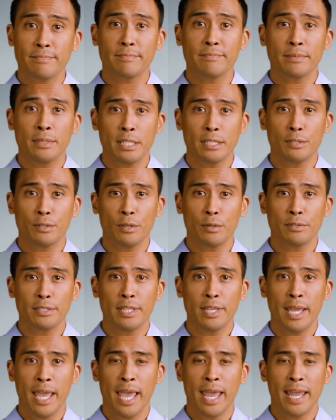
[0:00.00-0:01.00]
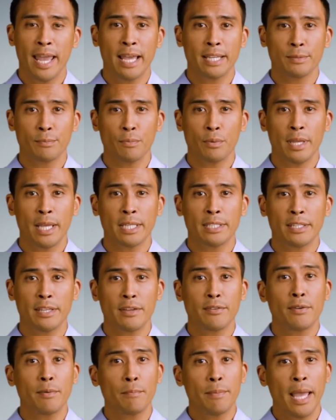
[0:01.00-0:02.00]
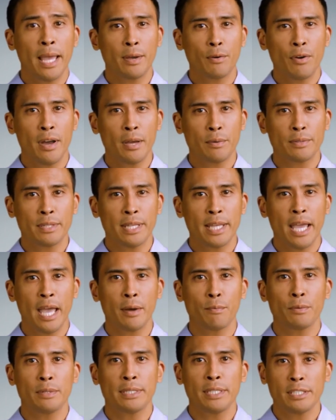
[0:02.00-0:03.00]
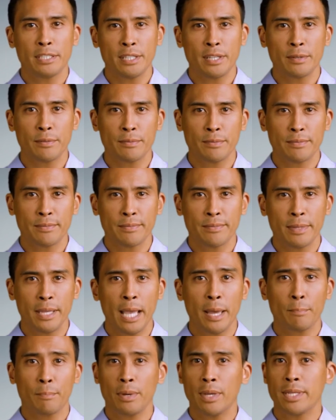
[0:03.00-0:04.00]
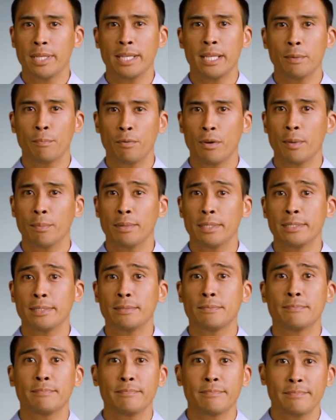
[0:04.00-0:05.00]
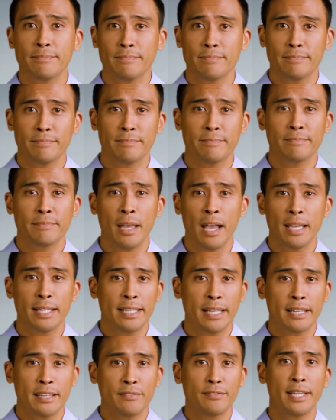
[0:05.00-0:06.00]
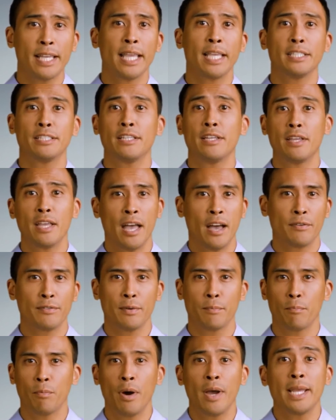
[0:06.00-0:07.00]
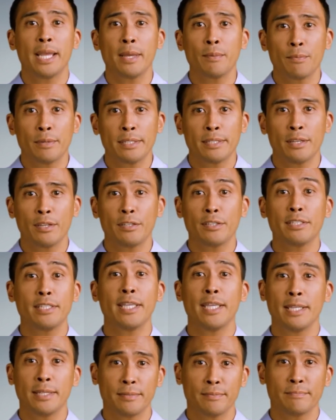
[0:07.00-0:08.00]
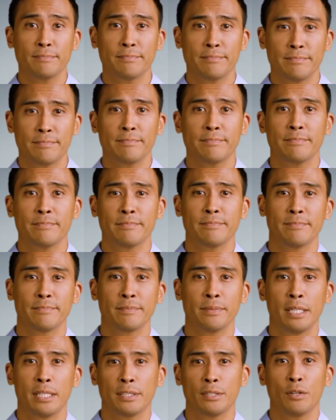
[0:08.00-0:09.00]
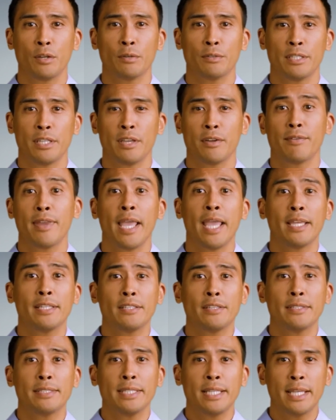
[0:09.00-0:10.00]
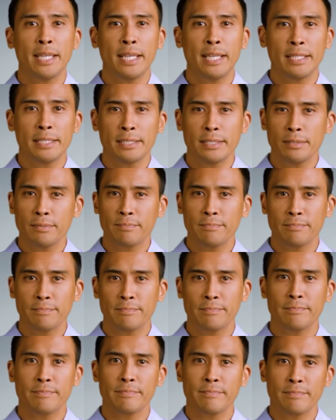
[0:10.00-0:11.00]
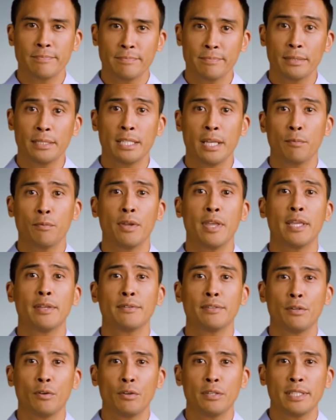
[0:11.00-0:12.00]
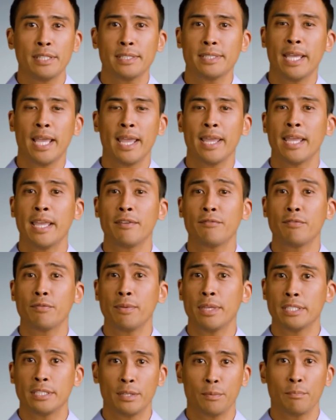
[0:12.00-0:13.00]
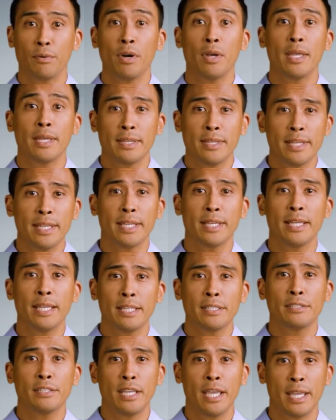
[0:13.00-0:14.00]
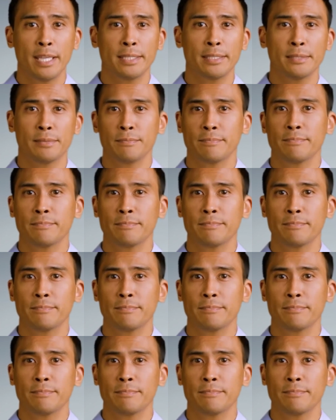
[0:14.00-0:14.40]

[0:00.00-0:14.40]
description and explanation of the background to the acquisition, including the purpose, identification of the market research team, description of agency needs, summary of sources and information collected in each case,